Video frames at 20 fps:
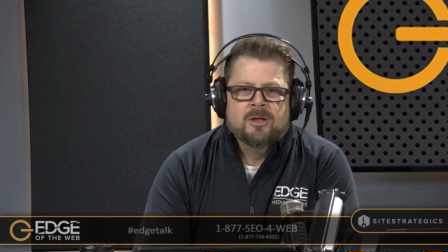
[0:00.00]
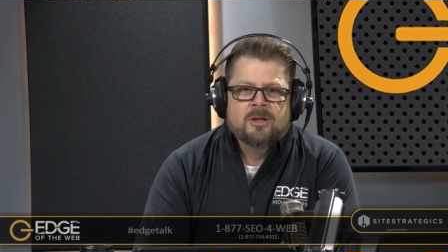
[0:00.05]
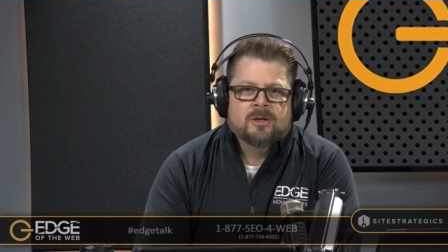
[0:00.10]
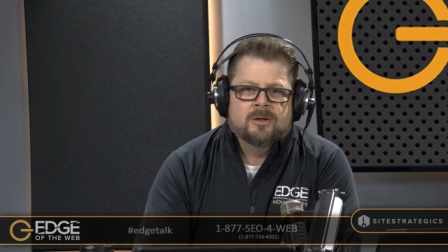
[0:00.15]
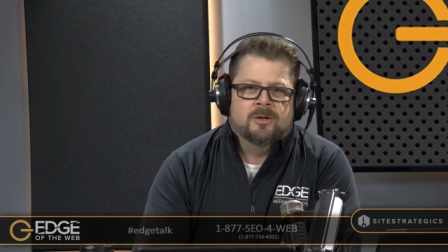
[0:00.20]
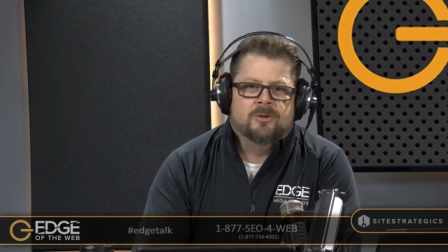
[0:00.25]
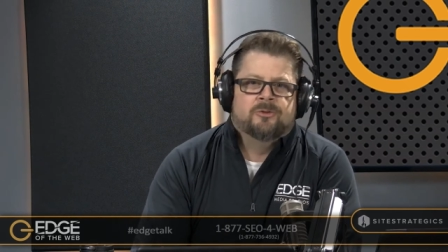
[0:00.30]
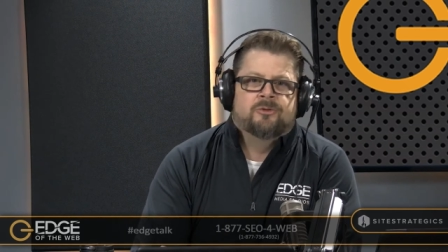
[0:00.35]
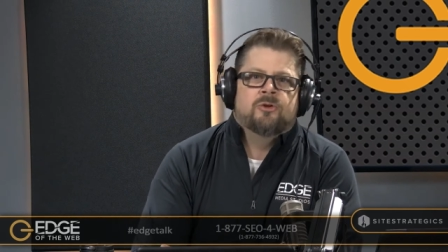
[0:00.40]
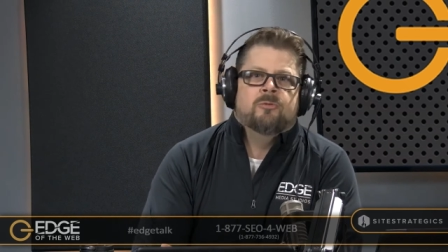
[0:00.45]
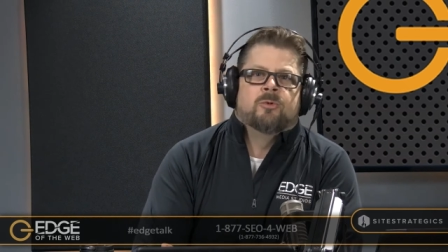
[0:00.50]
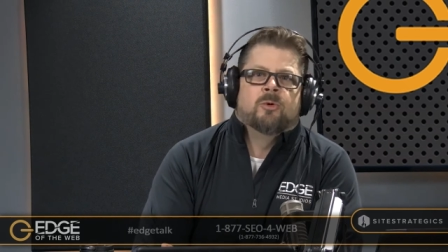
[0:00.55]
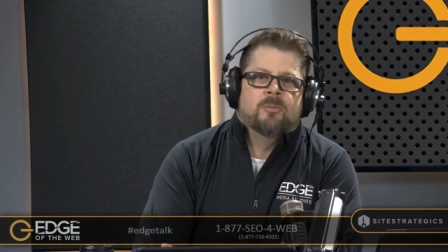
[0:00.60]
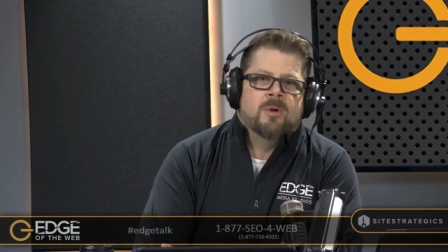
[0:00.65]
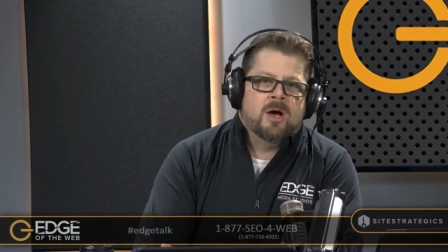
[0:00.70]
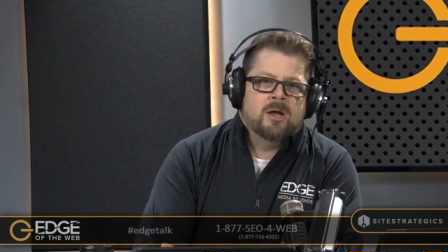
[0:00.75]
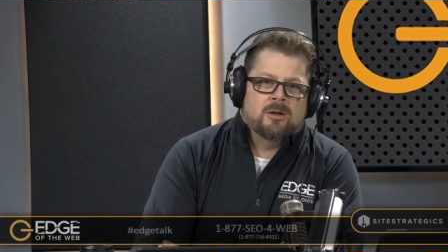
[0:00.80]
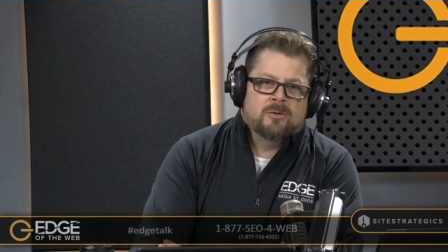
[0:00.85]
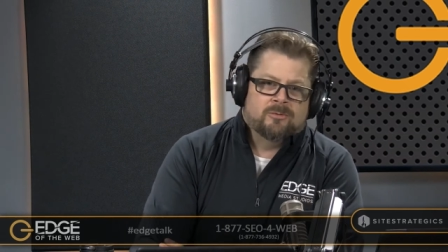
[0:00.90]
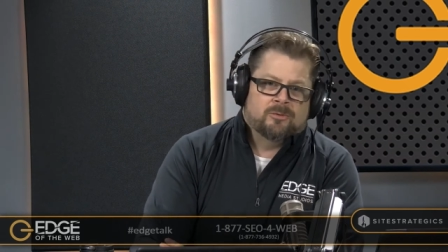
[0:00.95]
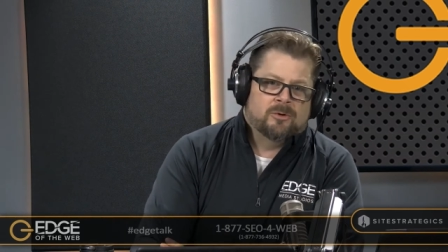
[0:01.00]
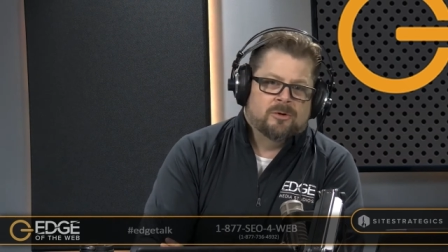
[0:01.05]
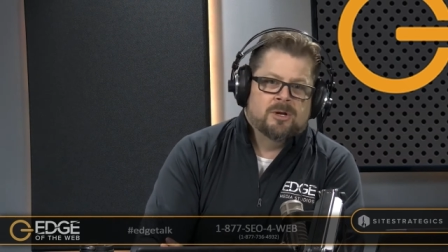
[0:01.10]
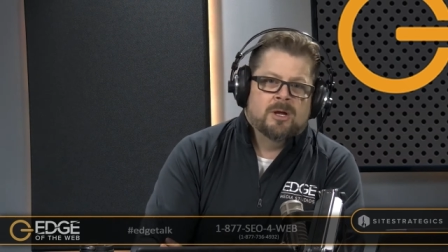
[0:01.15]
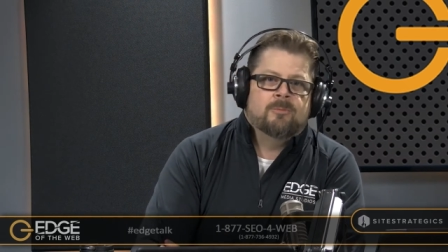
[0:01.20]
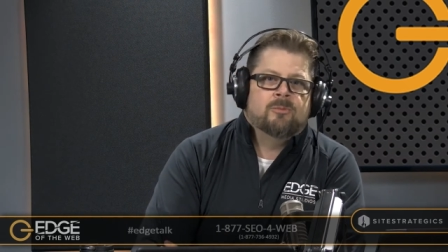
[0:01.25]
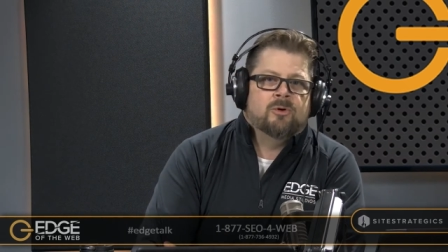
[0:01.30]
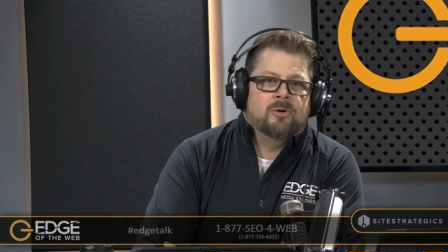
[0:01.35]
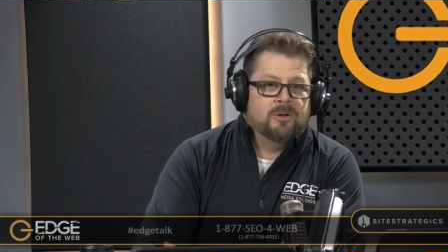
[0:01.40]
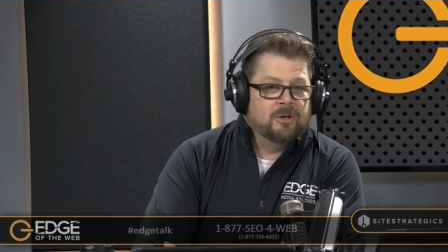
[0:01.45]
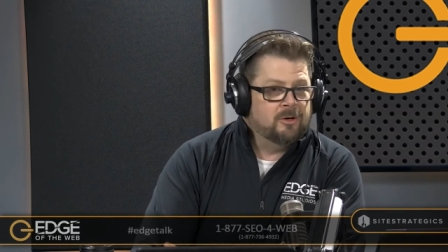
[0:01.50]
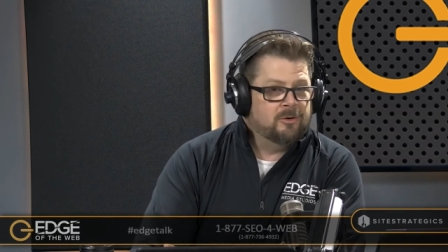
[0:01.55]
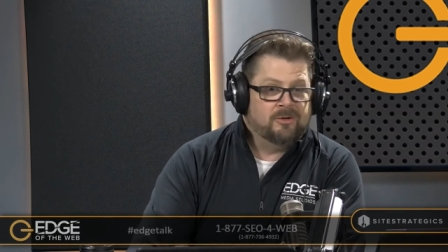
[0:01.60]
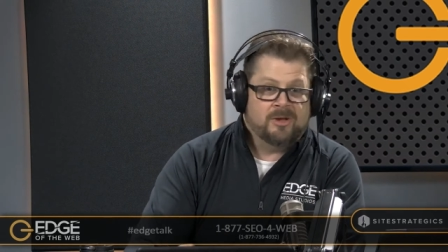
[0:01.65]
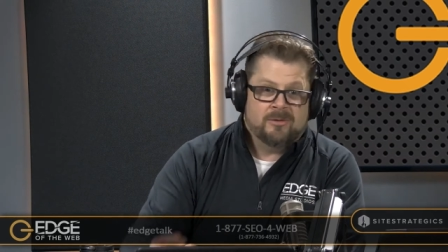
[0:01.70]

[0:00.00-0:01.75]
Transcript: consumer model for a number of years,